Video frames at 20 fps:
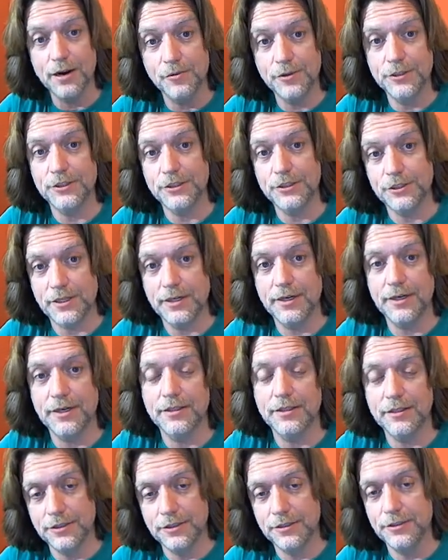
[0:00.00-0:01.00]
which is
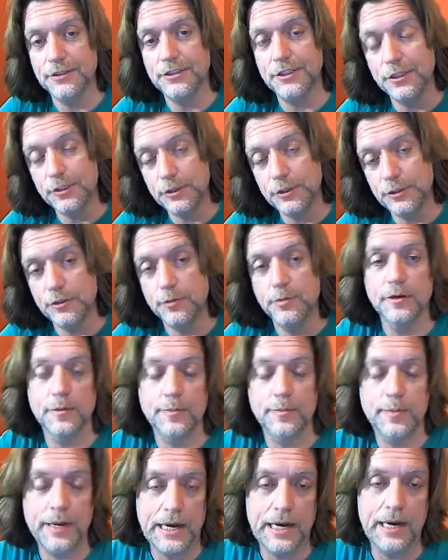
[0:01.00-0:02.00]
connected to a tube or a
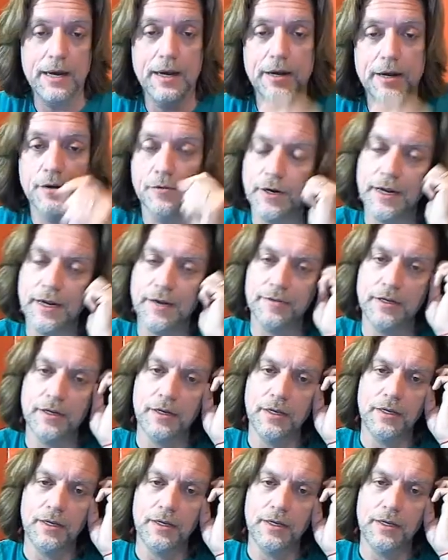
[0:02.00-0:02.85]
pod or whatever.